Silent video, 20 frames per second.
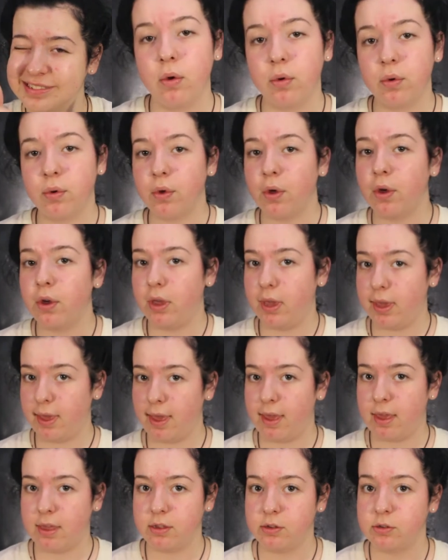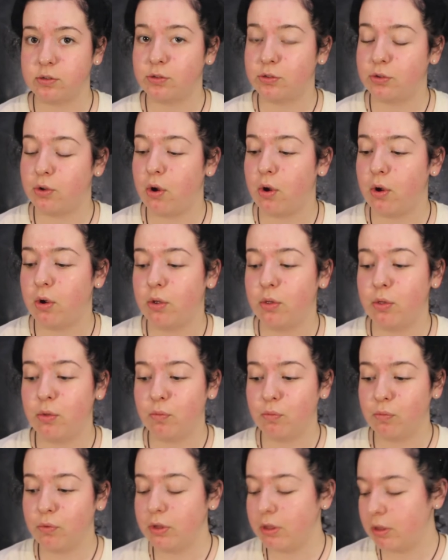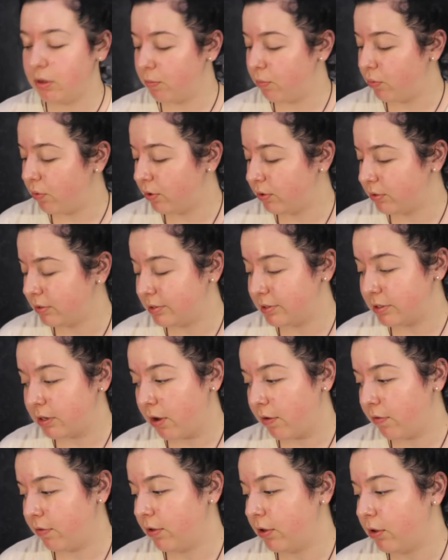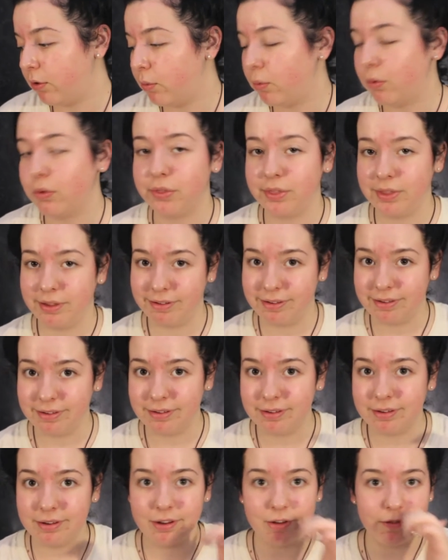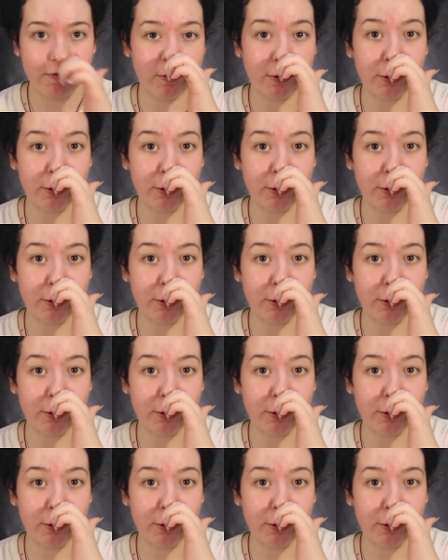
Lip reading: Cool. Okay, so the really important stuff that you will need